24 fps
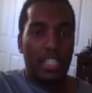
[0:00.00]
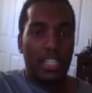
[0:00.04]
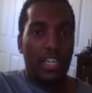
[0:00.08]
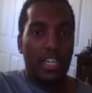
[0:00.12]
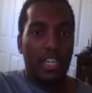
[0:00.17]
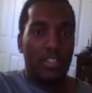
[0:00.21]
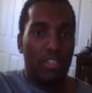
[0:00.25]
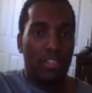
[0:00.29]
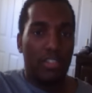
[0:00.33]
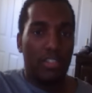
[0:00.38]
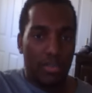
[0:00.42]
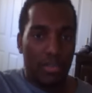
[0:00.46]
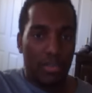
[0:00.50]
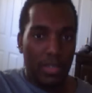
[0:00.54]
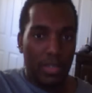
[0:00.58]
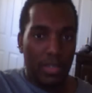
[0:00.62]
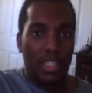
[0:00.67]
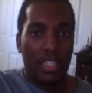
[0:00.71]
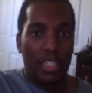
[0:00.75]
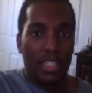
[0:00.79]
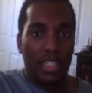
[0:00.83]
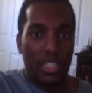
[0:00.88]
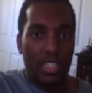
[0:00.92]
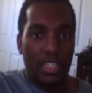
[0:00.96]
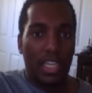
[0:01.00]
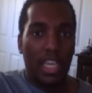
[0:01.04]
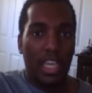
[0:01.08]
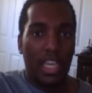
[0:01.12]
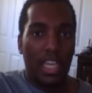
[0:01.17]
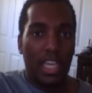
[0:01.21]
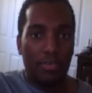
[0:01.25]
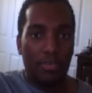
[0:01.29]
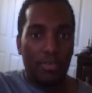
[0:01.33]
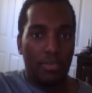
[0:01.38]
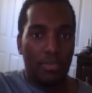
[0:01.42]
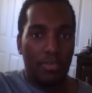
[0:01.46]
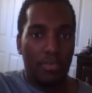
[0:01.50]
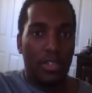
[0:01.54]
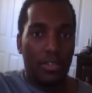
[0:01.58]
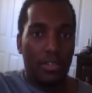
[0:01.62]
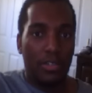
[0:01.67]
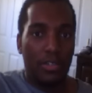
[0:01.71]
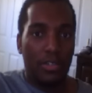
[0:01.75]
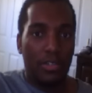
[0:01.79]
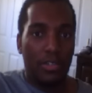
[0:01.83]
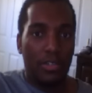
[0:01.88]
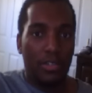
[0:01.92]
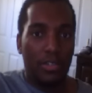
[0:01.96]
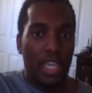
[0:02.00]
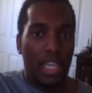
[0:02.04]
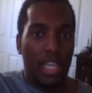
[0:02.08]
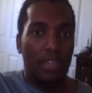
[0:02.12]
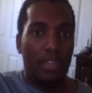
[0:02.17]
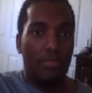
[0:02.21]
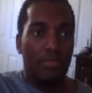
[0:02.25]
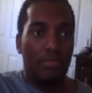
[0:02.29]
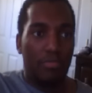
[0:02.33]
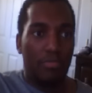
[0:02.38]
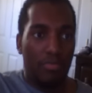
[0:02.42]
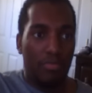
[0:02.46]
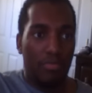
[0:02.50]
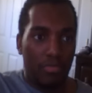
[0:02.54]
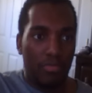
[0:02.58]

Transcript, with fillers: territories would get the same, you know, same